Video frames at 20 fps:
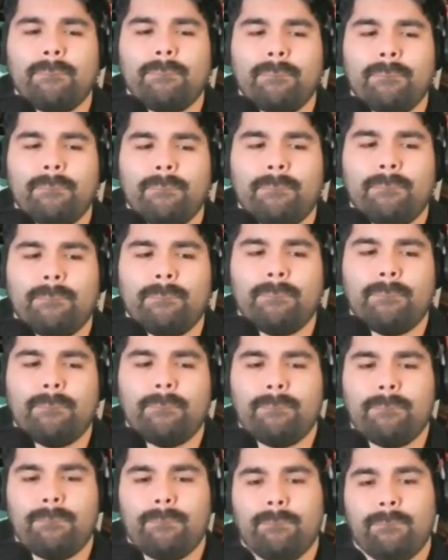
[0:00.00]

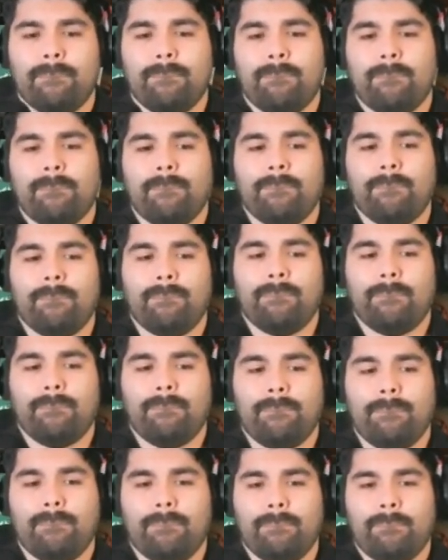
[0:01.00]

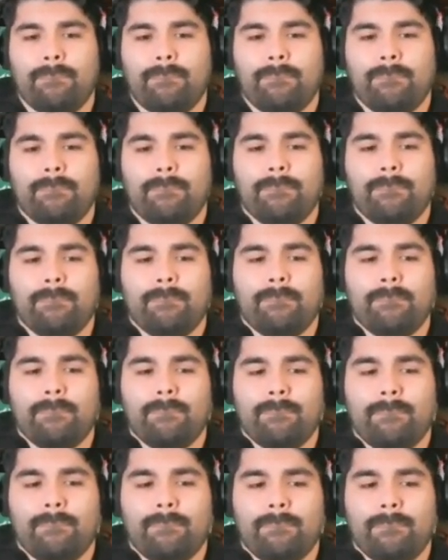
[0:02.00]

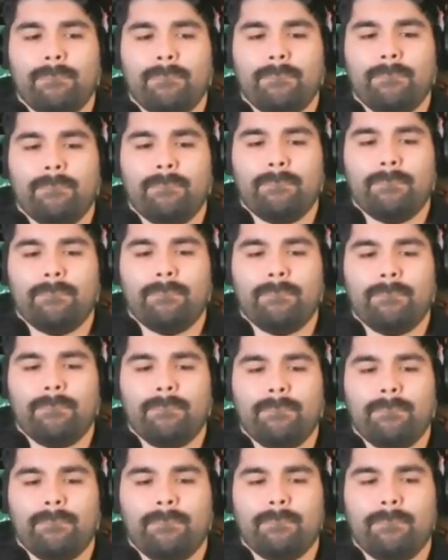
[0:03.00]

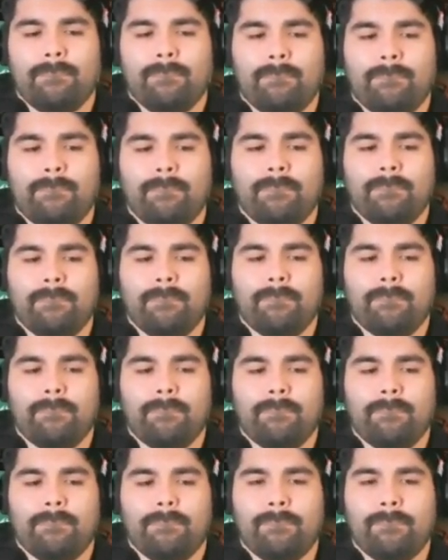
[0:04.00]
(silent)